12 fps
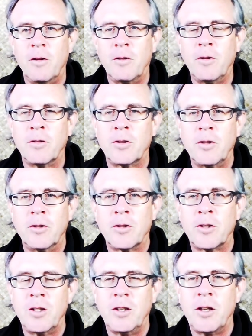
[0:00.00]
you'll, you'll,
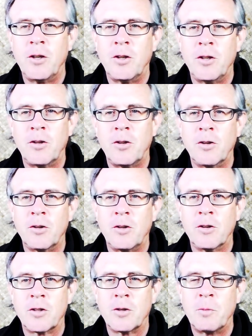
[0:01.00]
you'll see that
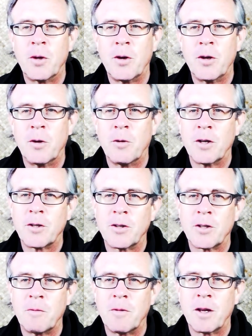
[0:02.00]
you, are superior to us
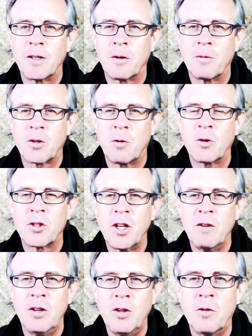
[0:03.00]
or something. So we're
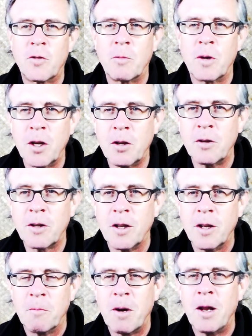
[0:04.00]
saving you from guilt
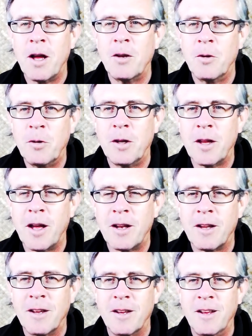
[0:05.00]
by not doing
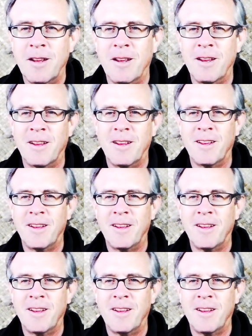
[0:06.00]
that.